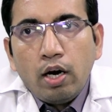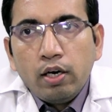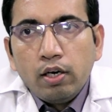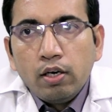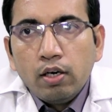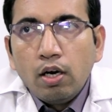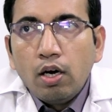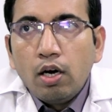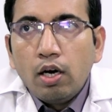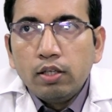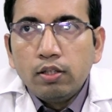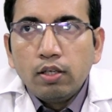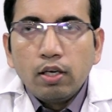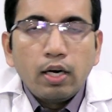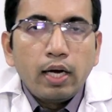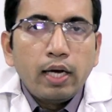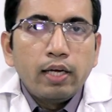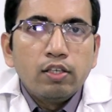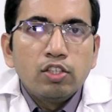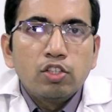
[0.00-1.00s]
and
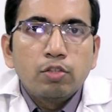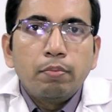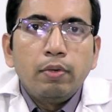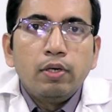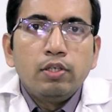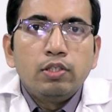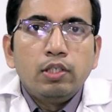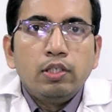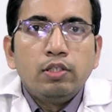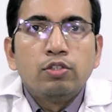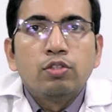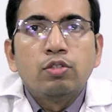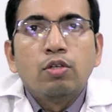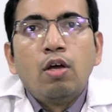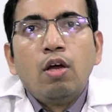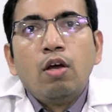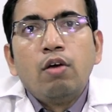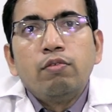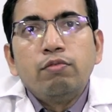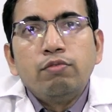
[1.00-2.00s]
other high risk
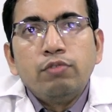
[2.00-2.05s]
patients,